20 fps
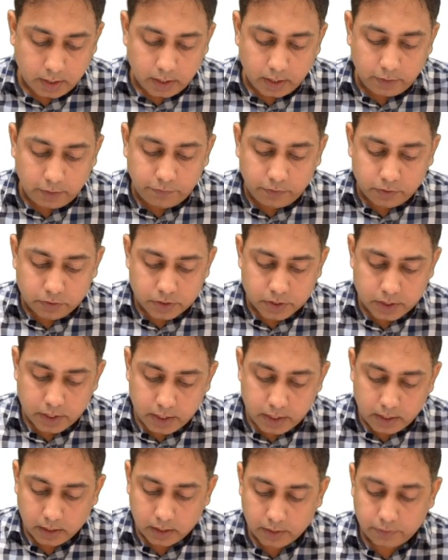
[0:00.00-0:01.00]
if you
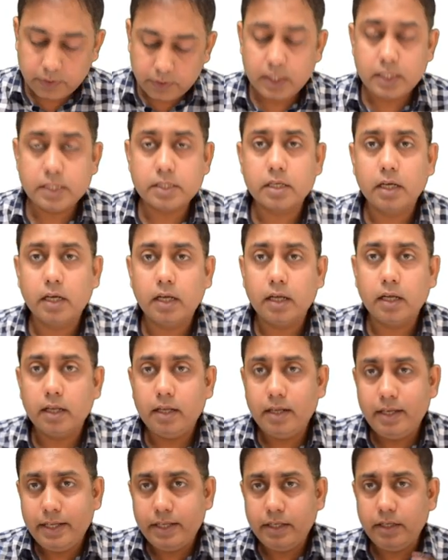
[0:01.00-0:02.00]
see these
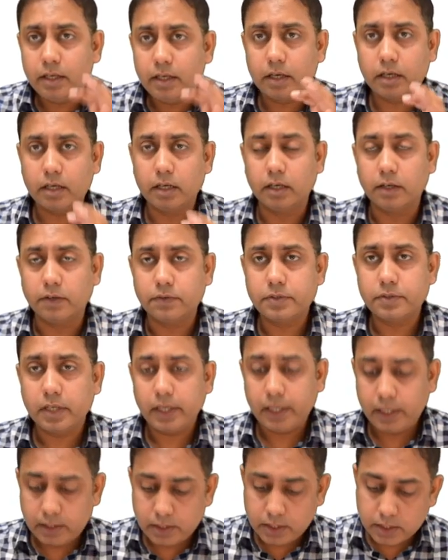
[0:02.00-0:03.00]
linear curves,
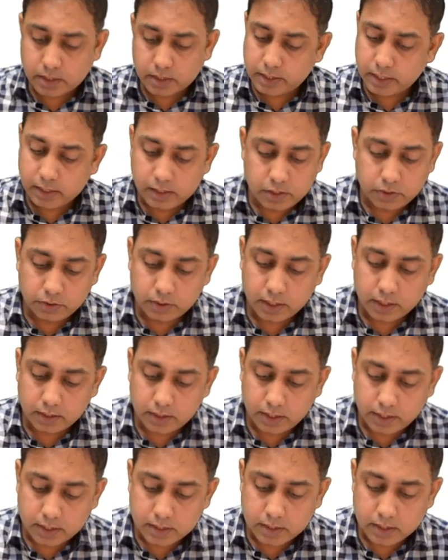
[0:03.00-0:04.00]
it just tells you that
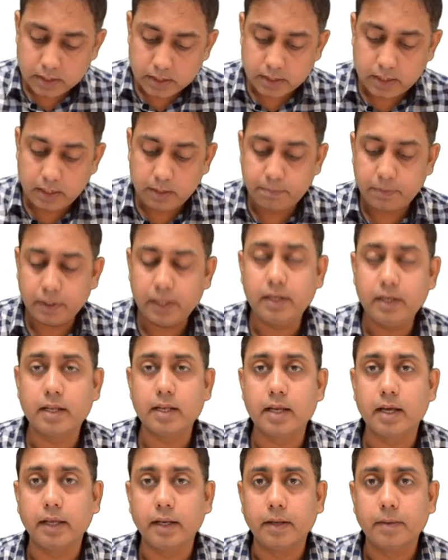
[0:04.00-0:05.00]
there is a steep
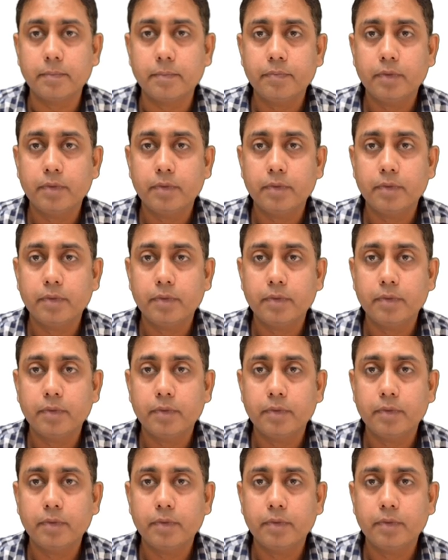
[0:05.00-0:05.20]
incline.